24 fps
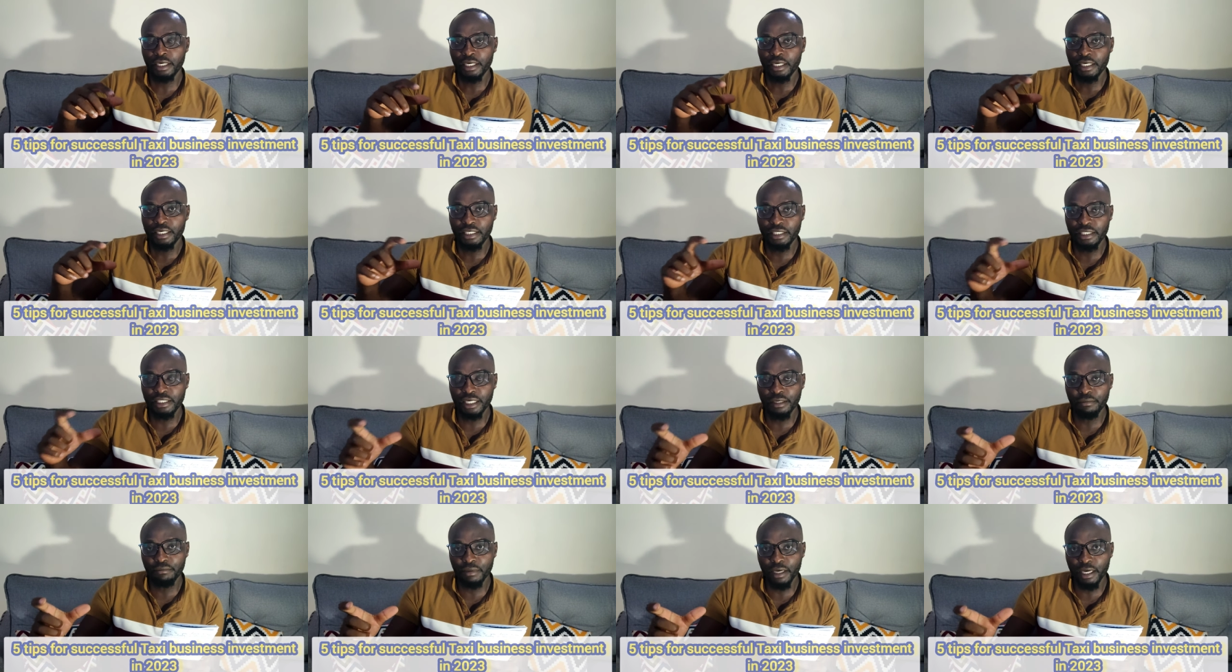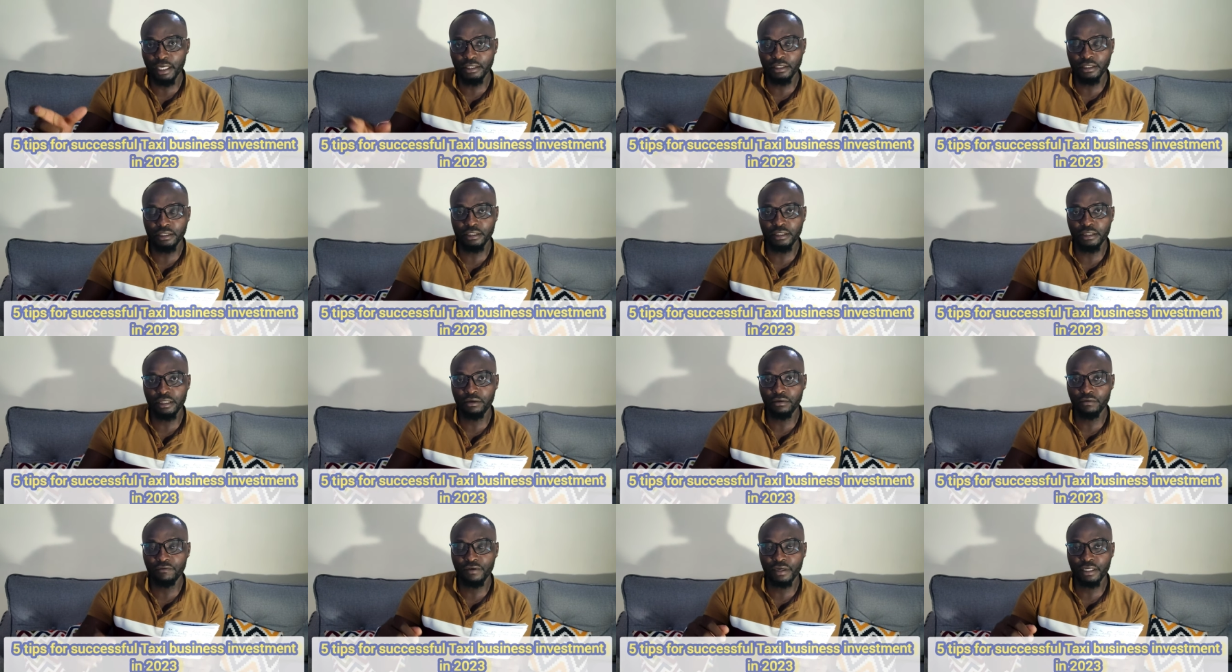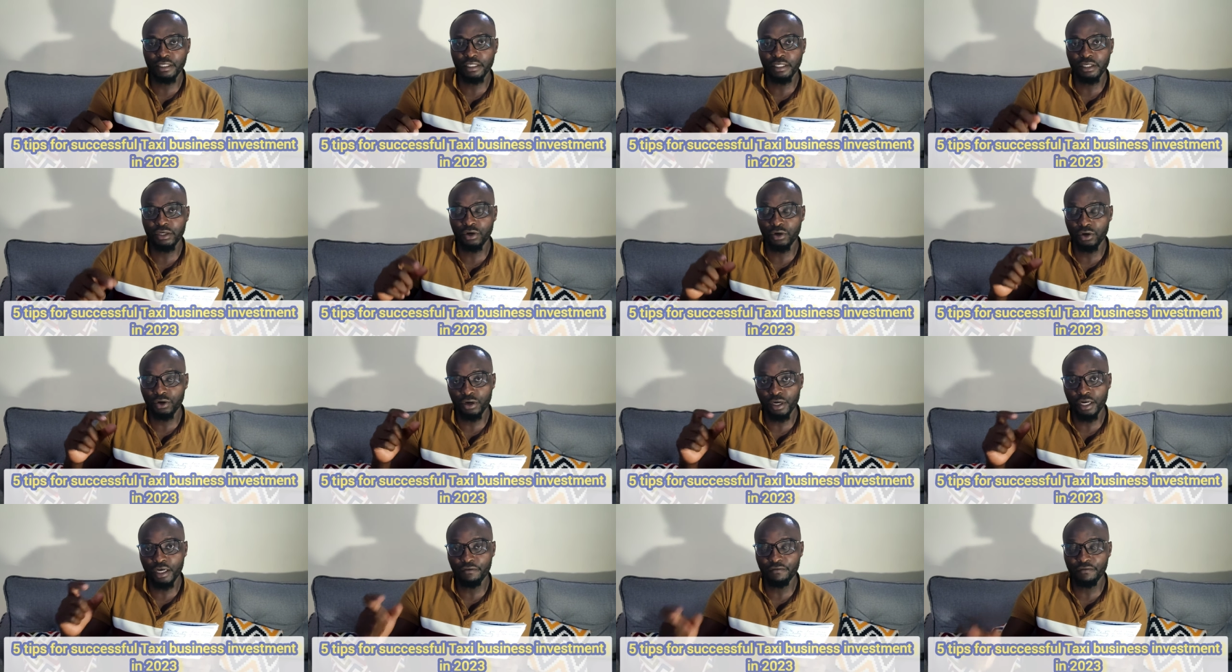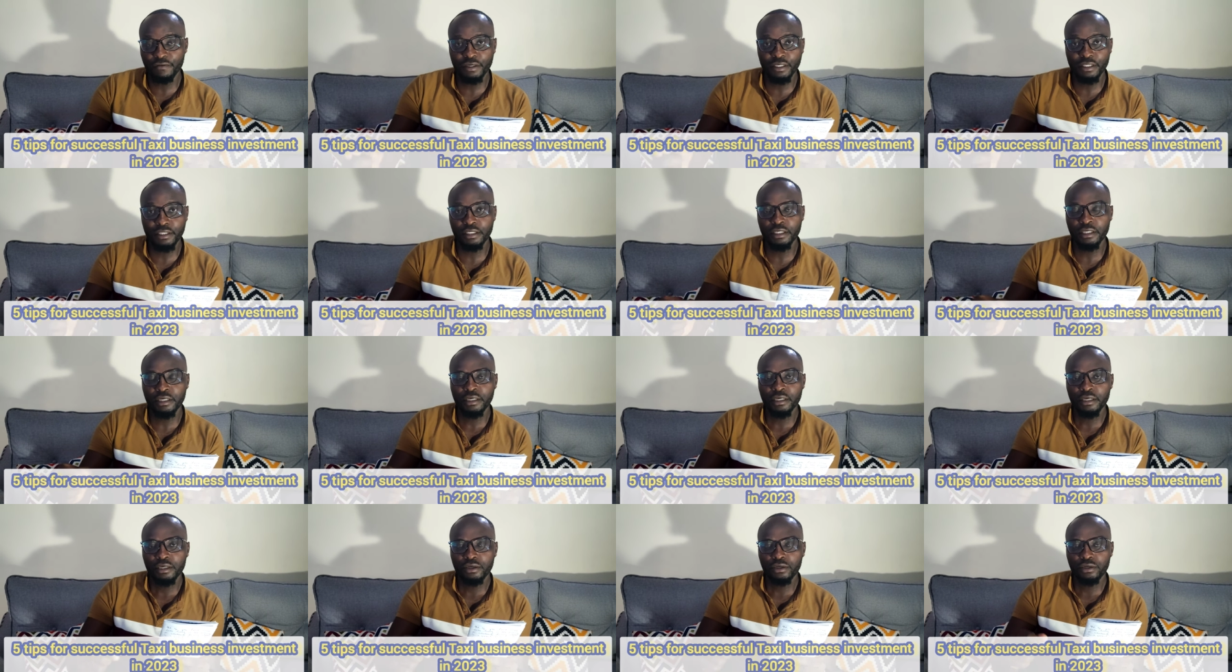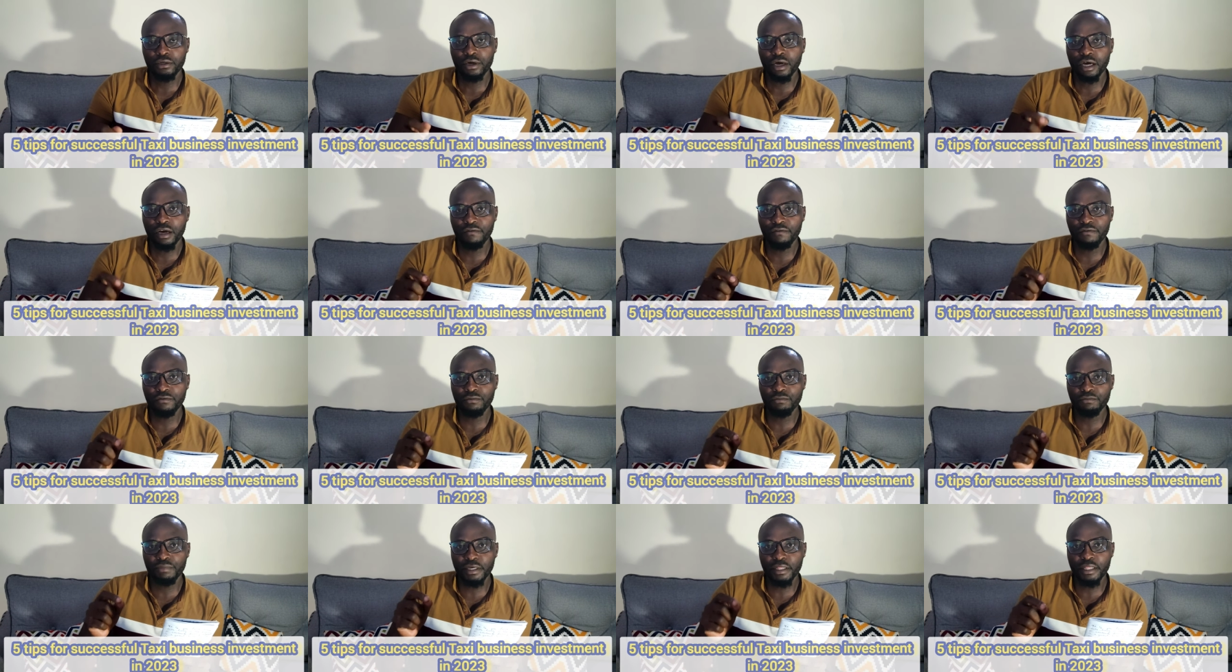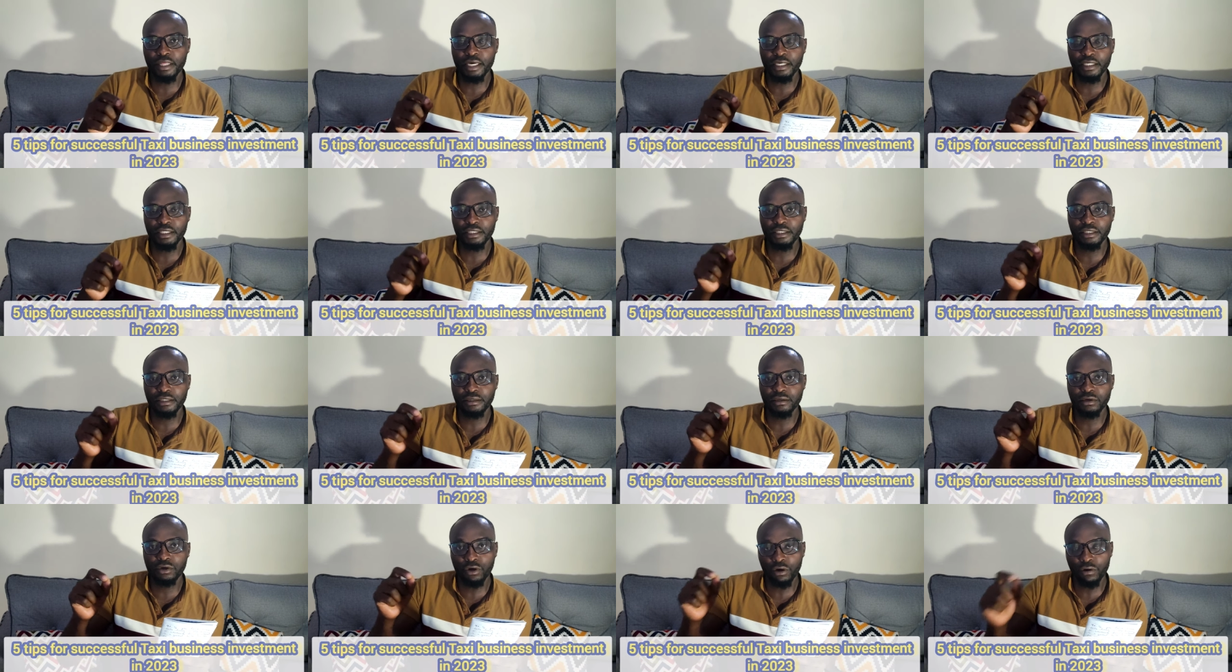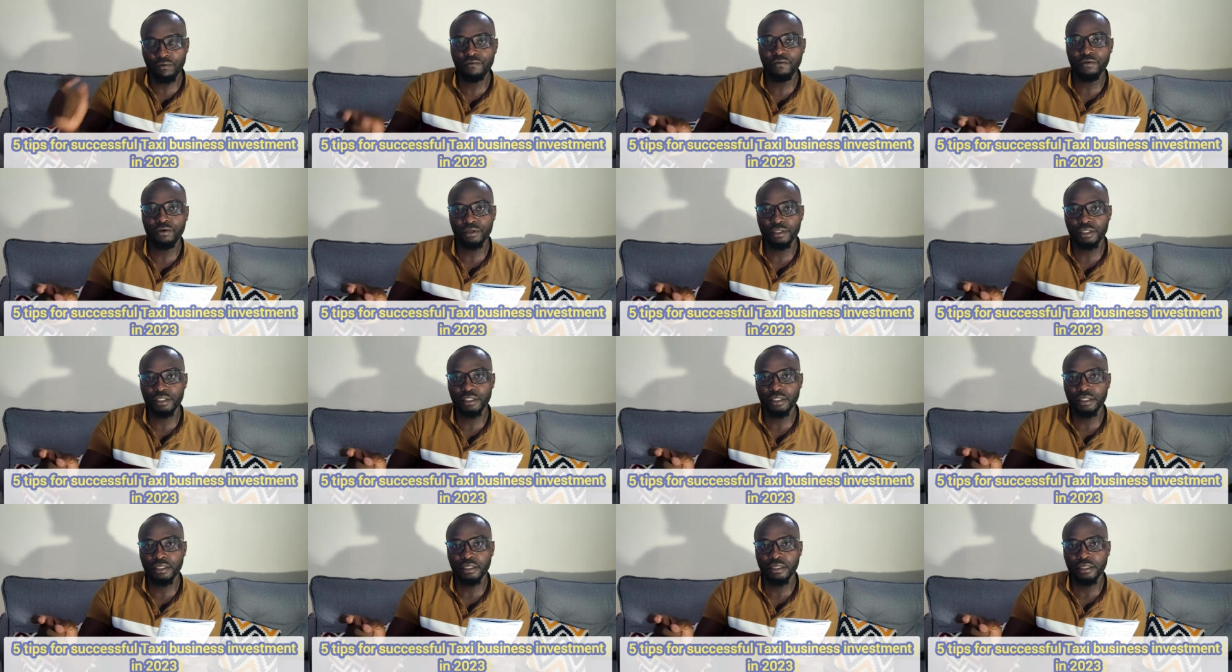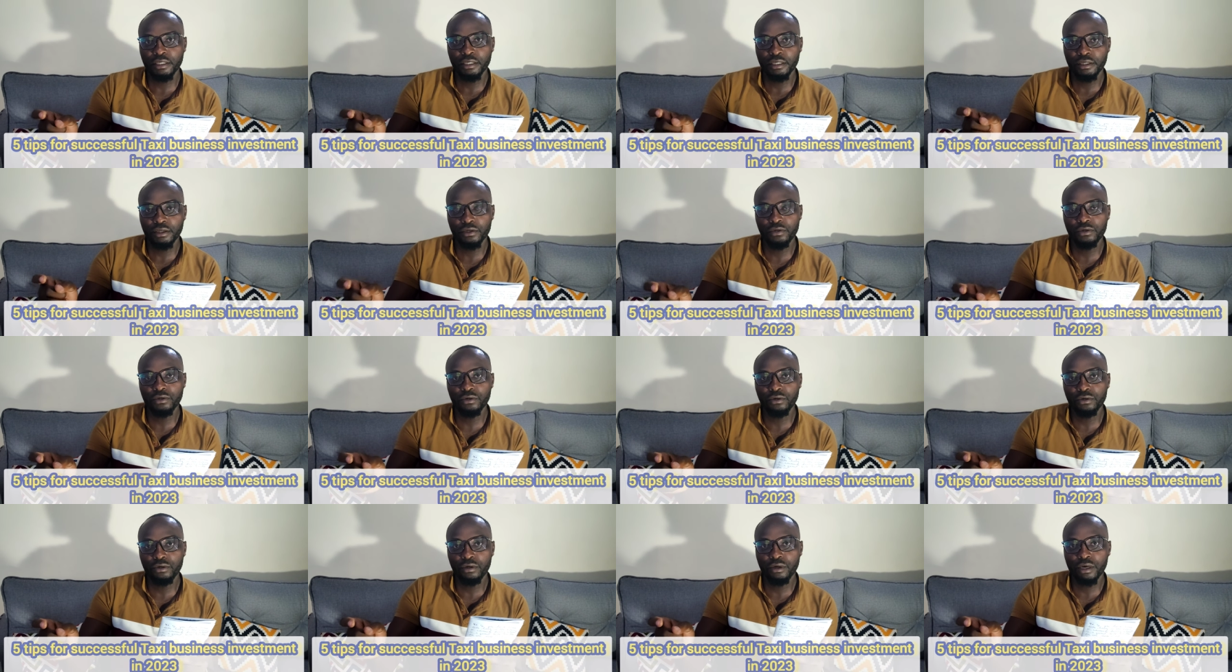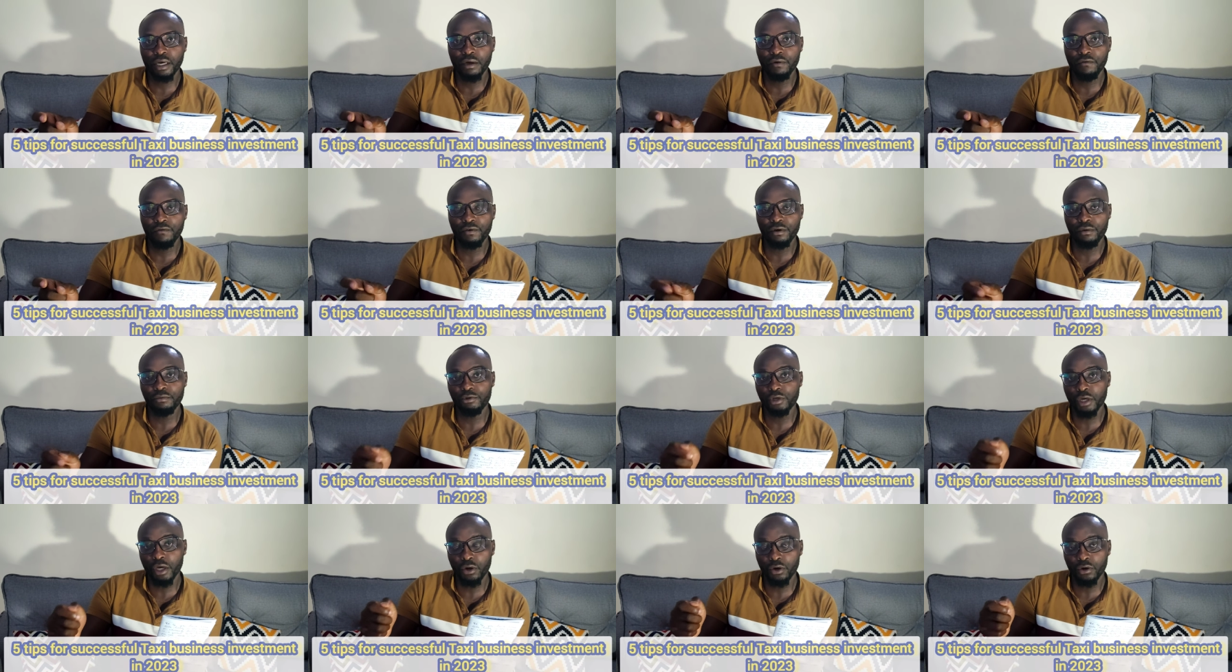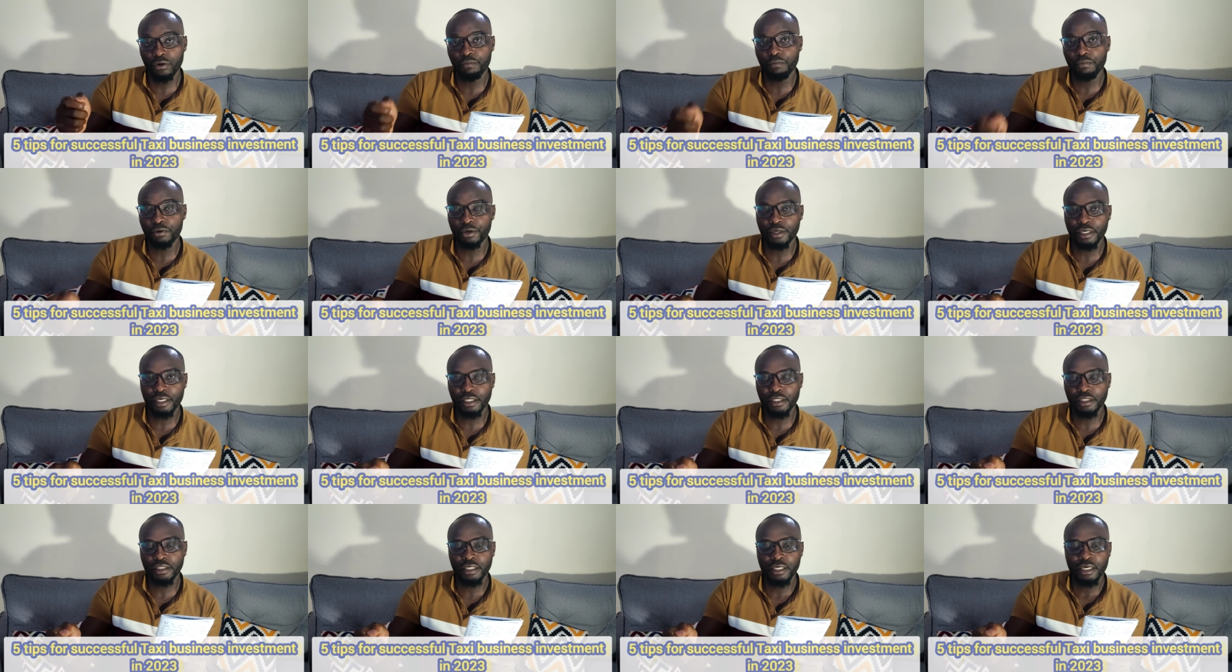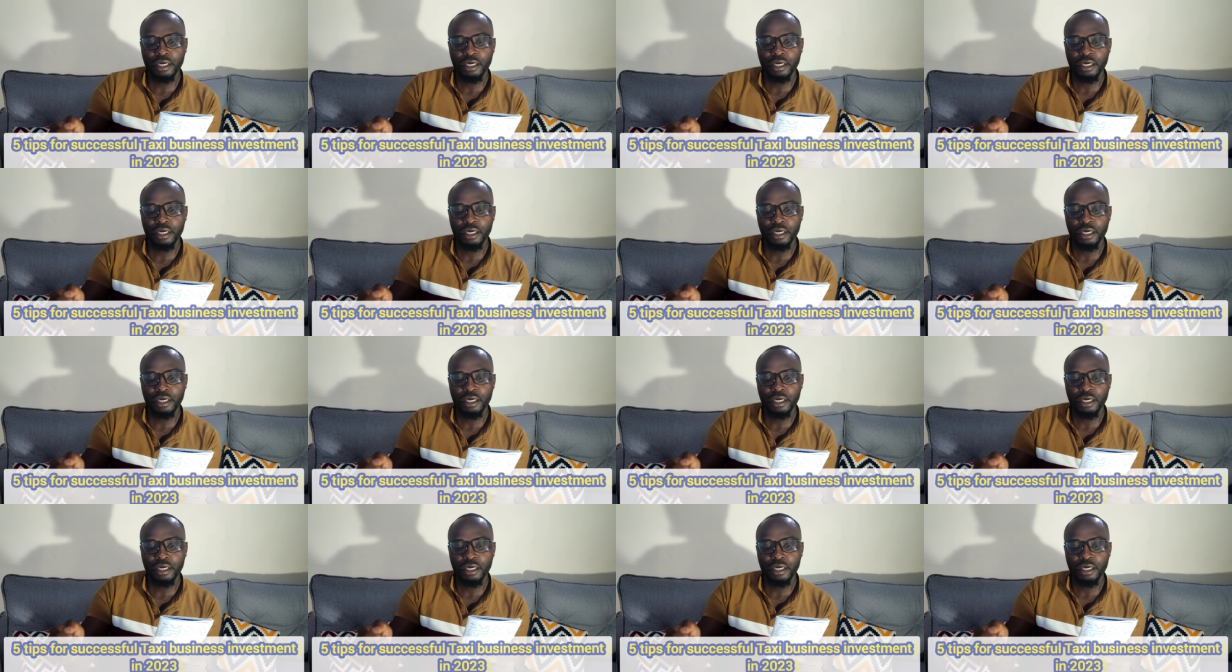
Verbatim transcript: nissan march they will find in honda fit you don't have to pay that comfort you know from your own pocket